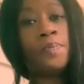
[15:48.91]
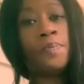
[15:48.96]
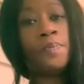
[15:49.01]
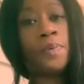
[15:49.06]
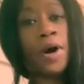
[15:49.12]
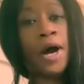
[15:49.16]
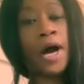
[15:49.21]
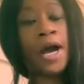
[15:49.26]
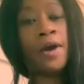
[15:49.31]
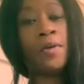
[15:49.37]

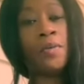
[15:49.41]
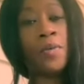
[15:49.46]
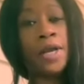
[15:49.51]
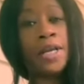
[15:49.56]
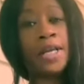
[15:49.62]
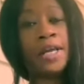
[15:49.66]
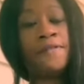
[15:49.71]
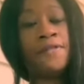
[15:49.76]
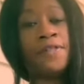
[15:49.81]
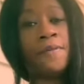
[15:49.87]
Why?
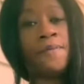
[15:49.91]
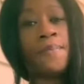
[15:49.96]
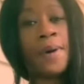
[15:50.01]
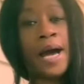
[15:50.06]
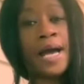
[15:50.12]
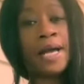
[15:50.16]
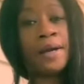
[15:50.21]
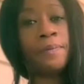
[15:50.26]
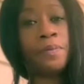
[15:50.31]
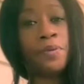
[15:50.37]
What if the
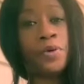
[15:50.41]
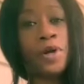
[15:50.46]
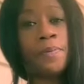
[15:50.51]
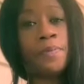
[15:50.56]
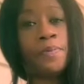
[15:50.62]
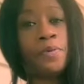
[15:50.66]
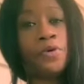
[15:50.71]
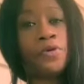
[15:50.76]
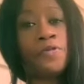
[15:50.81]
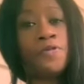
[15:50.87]
bank
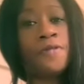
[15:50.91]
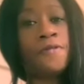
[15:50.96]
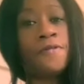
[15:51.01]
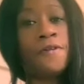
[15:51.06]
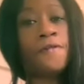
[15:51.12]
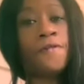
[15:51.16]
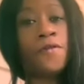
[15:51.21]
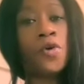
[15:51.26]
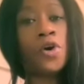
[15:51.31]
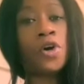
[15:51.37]
pre-approve you for
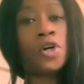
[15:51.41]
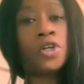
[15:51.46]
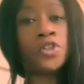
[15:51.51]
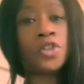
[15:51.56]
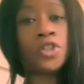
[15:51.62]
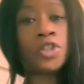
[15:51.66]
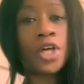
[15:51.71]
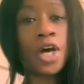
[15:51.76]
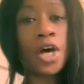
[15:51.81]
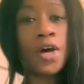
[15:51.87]

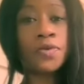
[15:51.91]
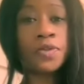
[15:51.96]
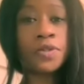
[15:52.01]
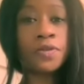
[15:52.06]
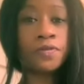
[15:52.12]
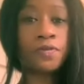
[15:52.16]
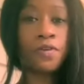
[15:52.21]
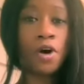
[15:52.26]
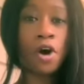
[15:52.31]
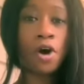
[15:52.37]
400,000
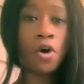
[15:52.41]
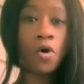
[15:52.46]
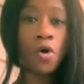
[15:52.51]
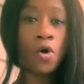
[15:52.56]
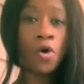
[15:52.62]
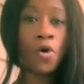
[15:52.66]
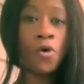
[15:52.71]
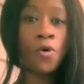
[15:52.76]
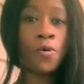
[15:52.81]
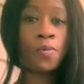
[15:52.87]
for a
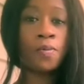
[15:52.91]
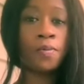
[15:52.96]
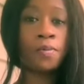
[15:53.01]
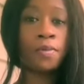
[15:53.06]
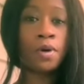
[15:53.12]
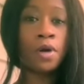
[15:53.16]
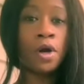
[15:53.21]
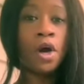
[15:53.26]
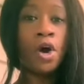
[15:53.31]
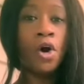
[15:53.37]
home?
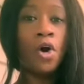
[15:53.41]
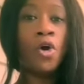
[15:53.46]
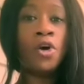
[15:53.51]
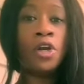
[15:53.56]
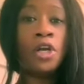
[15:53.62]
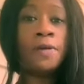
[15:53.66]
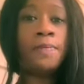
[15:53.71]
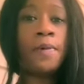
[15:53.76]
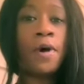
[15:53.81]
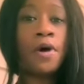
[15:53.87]

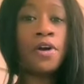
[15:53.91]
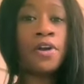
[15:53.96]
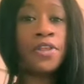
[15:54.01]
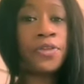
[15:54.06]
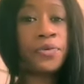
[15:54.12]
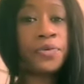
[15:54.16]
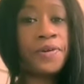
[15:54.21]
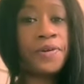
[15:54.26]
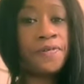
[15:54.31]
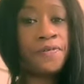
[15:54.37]
Only borrow
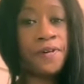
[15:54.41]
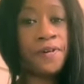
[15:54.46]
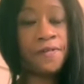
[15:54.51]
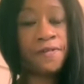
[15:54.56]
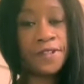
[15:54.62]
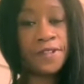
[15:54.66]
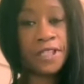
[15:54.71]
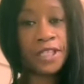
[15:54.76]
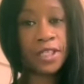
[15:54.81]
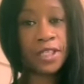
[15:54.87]

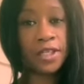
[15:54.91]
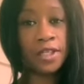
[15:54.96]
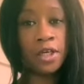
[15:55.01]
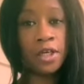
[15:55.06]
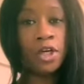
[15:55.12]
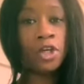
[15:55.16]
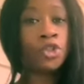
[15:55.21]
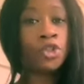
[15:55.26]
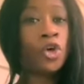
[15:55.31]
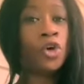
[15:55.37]
350.
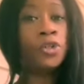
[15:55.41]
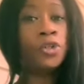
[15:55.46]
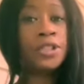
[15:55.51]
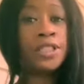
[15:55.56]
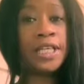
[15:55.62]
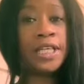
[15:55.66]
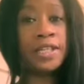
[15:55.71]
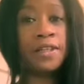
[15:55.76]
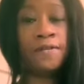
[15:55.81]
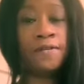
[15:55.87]
Don't
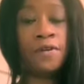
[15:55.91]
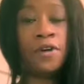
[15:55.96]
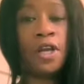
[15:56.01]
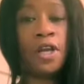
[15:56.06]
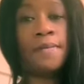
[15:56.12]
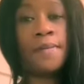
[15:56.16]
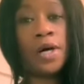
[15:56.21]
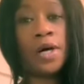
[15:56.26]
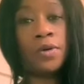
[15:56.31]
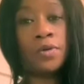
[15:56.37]
take the full
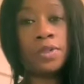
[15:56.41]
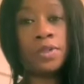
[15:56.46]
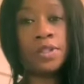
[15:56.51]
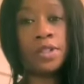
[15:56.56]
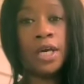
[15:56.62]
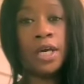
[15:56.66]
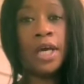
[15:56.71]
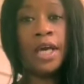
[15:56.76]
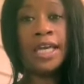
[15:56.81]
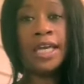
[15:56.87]
amount.
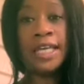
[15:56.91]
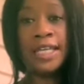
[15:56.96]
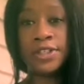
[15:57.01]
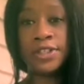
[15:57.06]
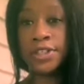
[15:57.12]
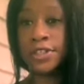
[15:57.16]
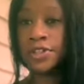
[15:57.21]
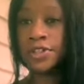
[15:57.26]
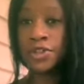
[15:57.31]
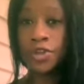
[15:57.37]

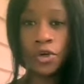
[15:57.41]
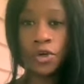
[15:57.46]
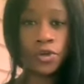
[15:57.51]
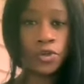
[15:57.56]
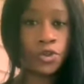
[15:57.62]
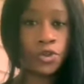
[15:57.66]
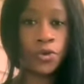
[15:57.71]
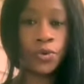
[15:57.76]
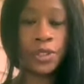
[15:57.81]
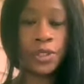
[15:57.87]
Just don't
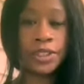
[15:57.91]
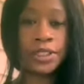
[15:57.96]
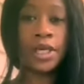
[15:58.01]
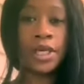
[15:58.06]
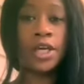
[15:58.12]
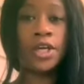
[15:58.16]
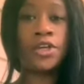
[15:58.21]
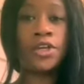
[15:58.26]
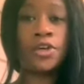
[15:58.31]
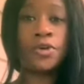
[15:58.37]
do it.
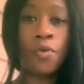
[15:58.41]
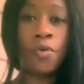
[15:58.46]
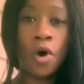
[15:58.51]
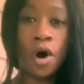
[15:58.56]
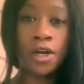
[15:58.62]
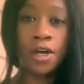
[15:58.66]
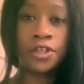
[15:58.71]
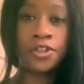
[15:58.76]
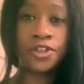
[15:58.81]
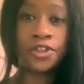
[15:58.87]
You
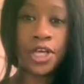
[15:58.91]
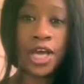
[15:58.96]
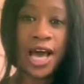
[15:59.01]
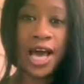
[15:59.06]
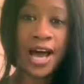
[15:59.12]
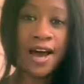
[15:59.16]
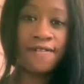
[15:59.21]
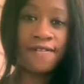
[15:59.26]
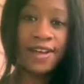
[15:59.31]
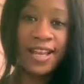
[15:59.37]
want to
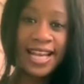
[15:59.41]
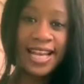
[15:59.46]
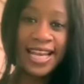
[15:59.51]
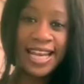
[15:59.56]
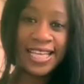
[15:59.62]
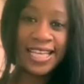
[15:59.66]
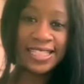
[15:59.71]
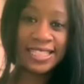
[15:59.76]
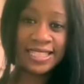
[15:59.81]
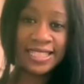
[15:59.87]
have
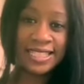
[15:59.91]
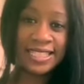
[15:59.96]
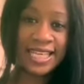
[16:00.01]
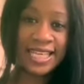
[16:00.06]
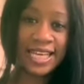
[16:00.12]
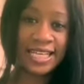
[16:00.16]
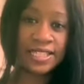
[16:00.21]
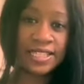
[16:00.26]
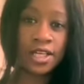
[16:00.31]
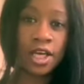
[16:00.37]
less
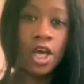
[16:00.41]
debt.